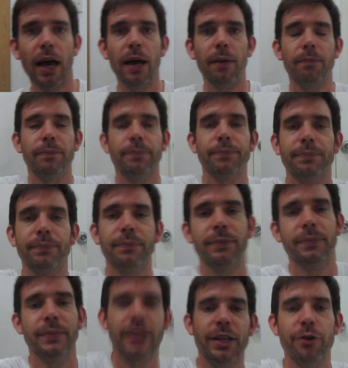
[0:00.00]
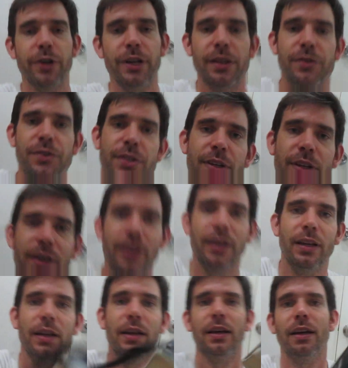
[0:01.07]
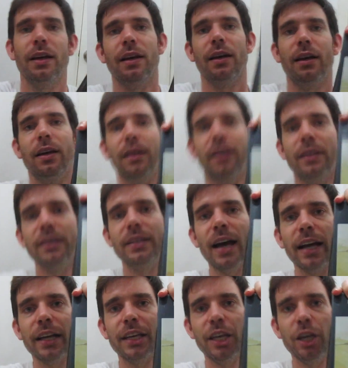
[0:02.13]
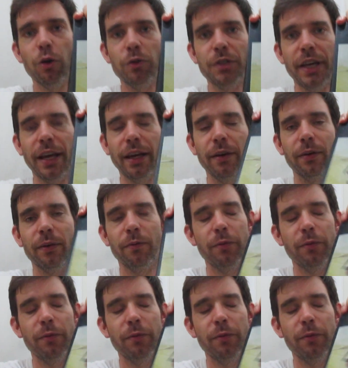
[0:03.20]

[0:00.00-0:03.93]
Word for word: Ah, here it is. Don Quixote,